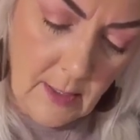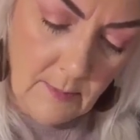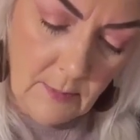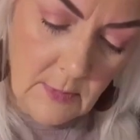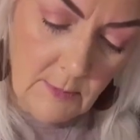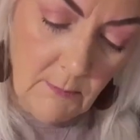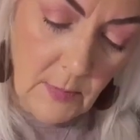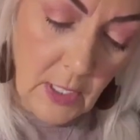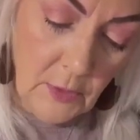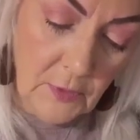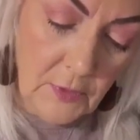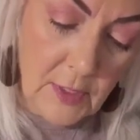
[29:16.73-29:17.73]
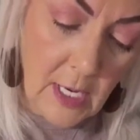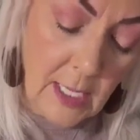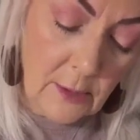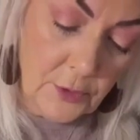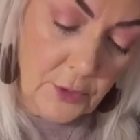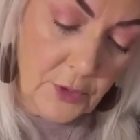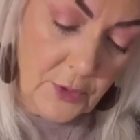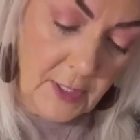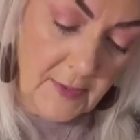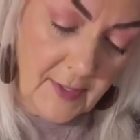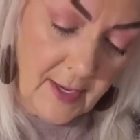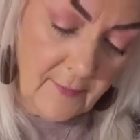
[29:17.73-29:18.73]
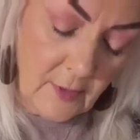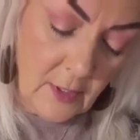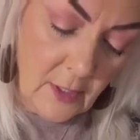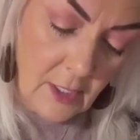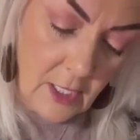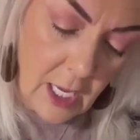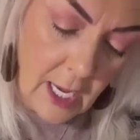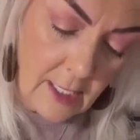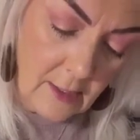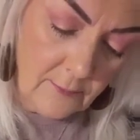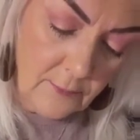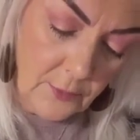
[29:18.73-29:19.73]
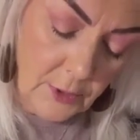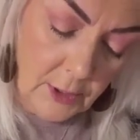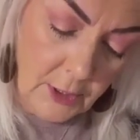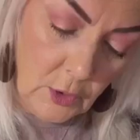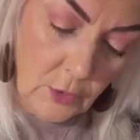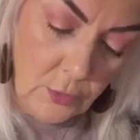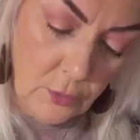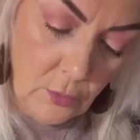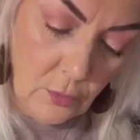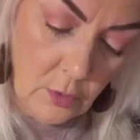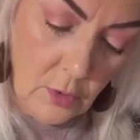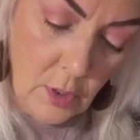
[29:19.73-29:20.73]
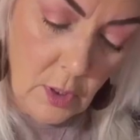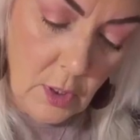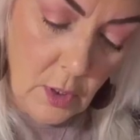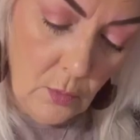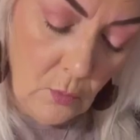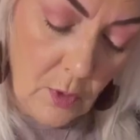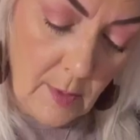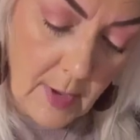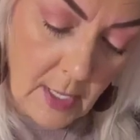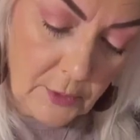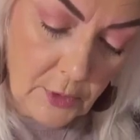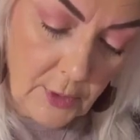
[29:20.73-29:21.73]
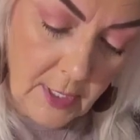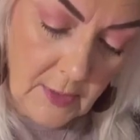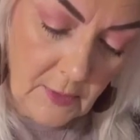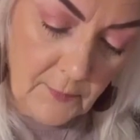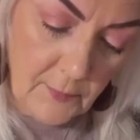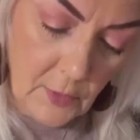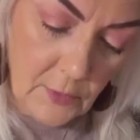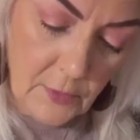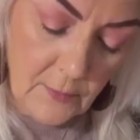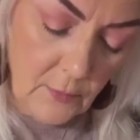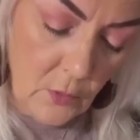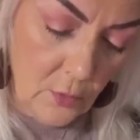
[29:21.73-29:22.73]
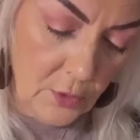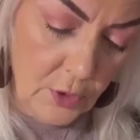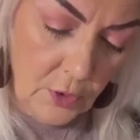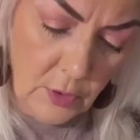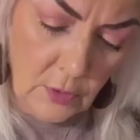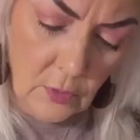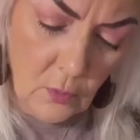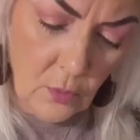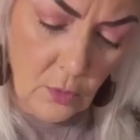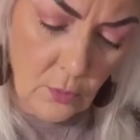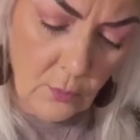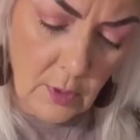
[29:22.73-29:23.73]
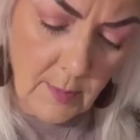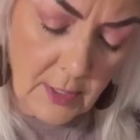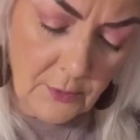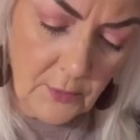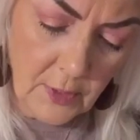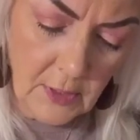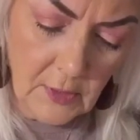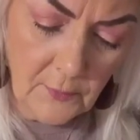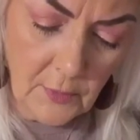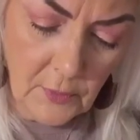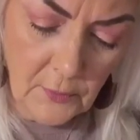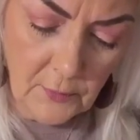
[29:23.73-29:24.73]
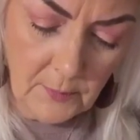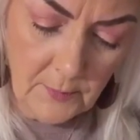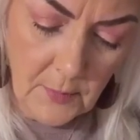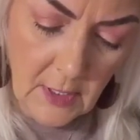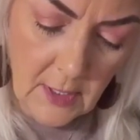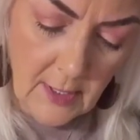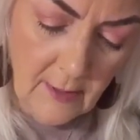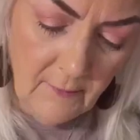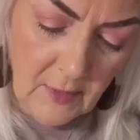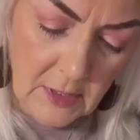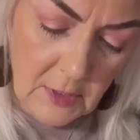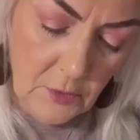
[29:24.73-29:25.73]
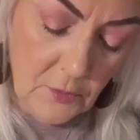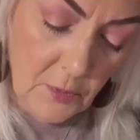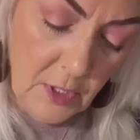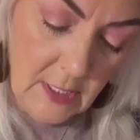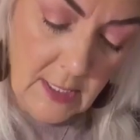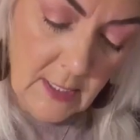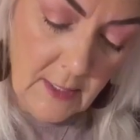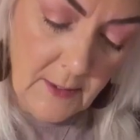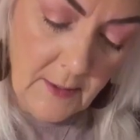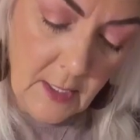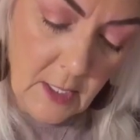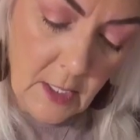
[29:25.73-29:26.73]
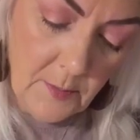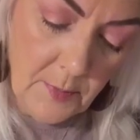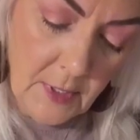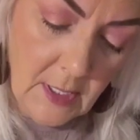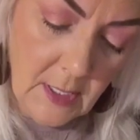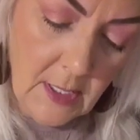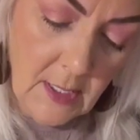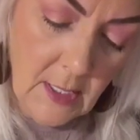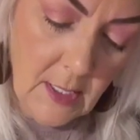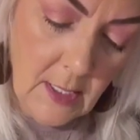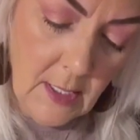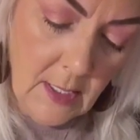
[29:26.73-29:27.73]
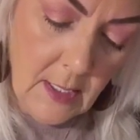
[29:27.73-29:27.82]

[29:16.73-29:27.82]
And most Dollar Trees have a lot of really cool rub-on transfers. Of course, you can order rub-on transfers from Vintage Retail Therapy.